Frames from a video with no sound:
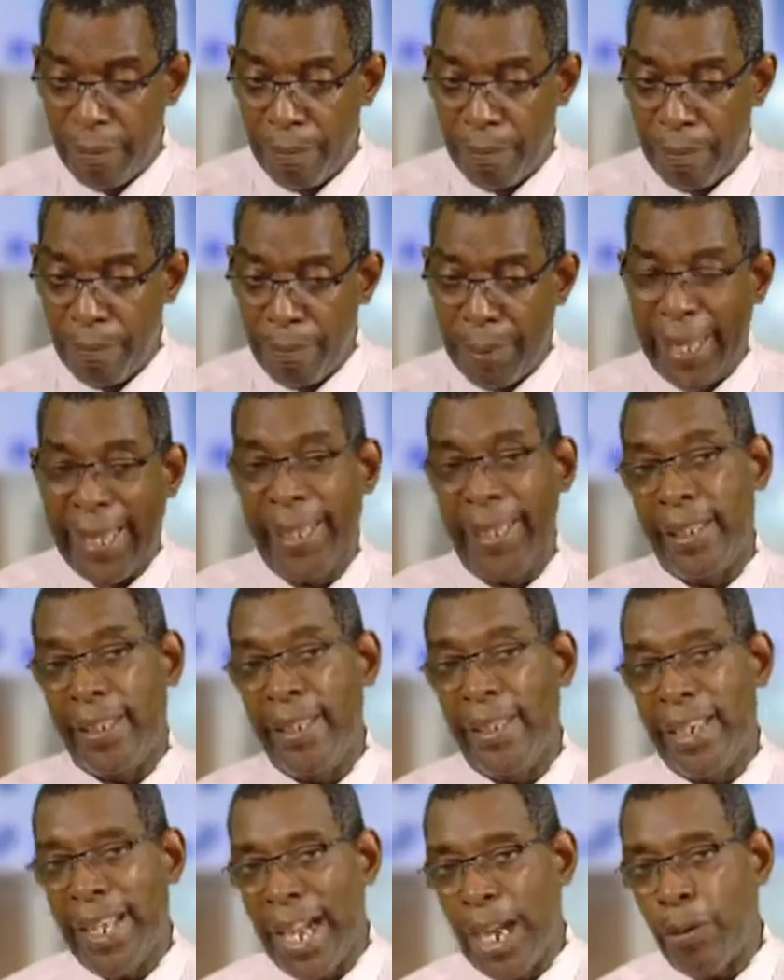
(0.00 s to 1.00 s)
by
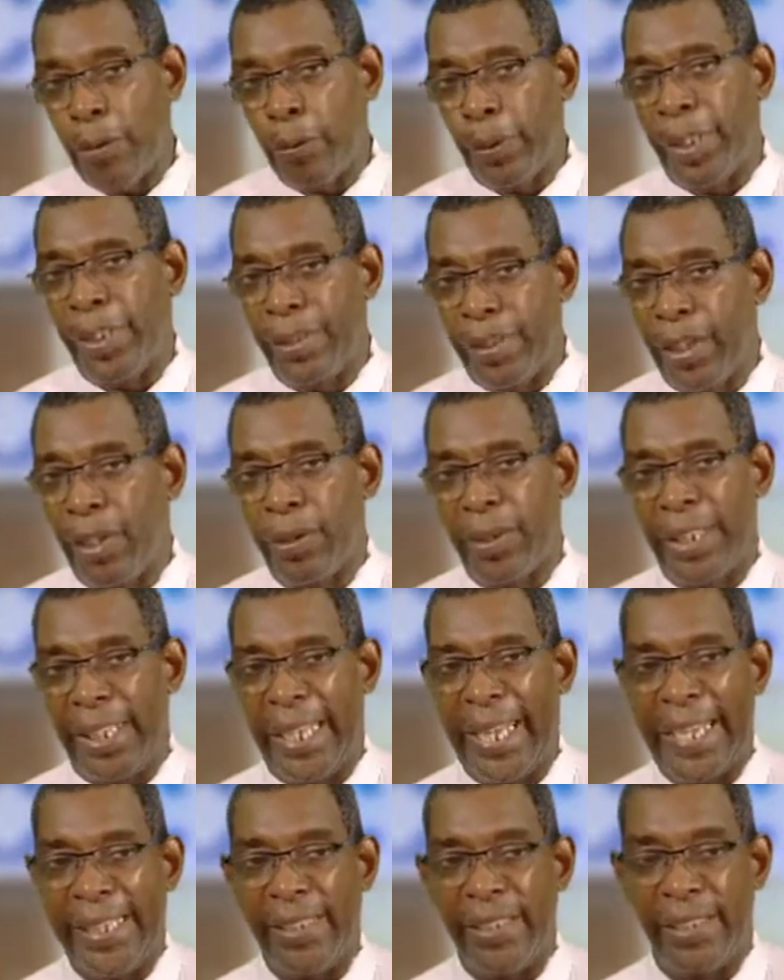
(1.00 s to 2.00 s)
narrowing down
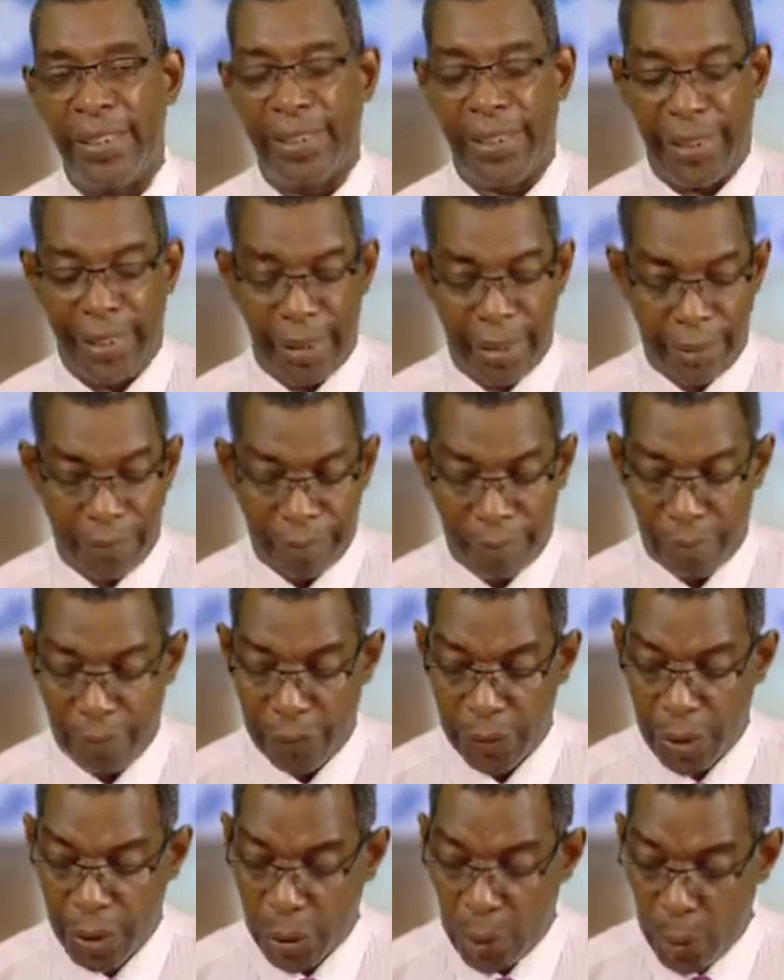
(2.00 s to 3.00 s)
the answer
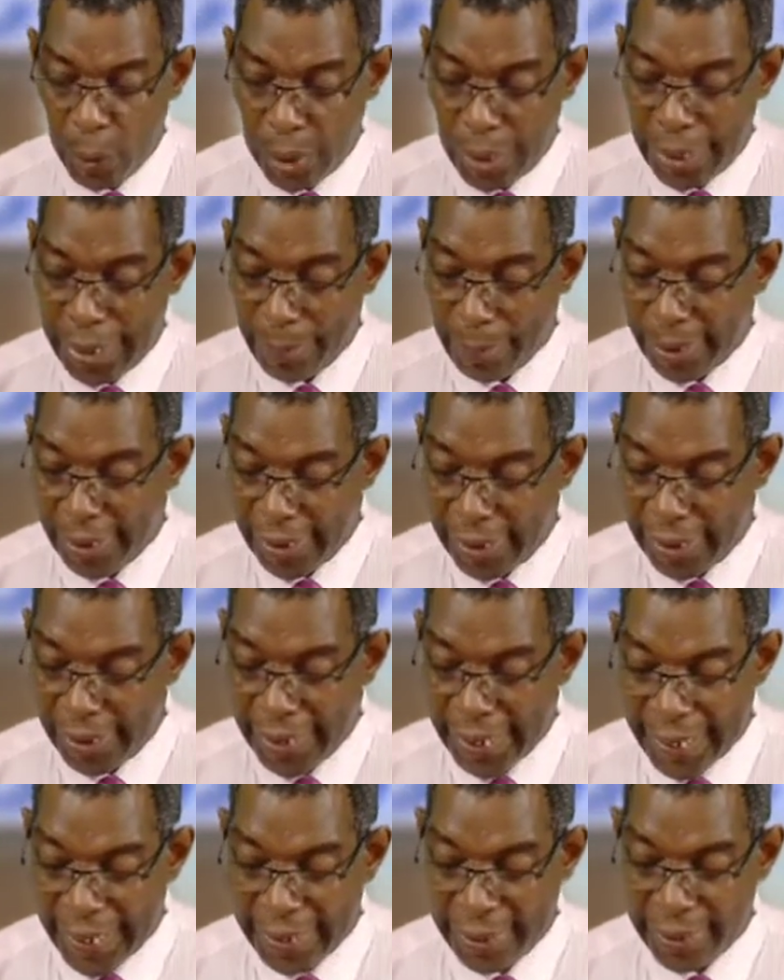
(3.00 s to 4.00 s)
or limiting
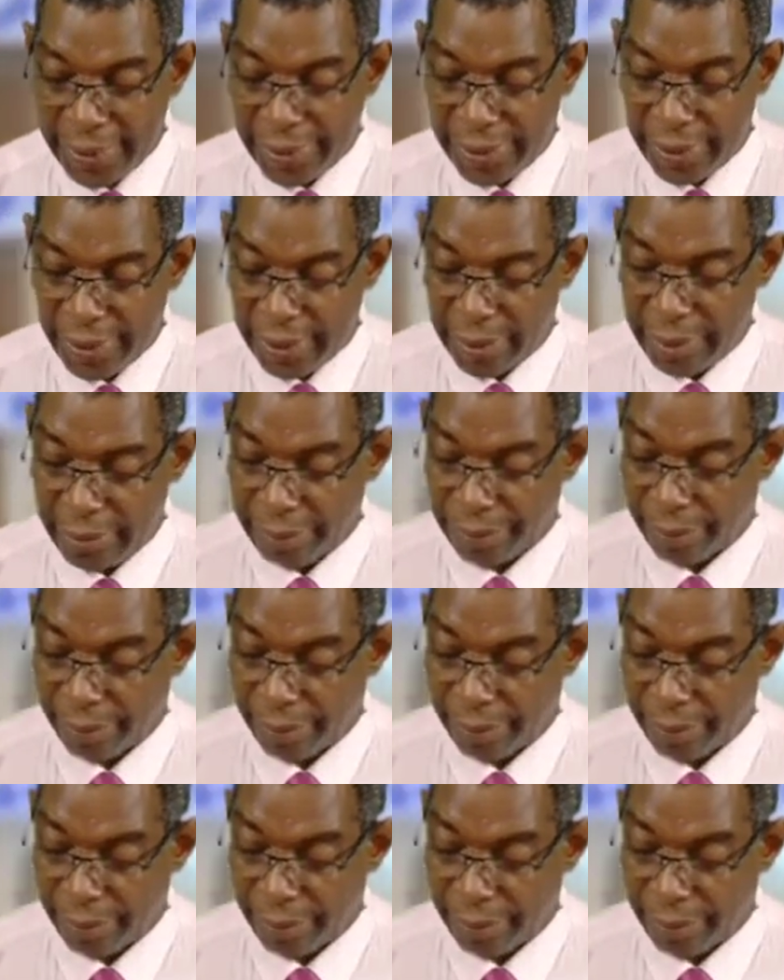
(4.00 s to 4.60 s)
the answer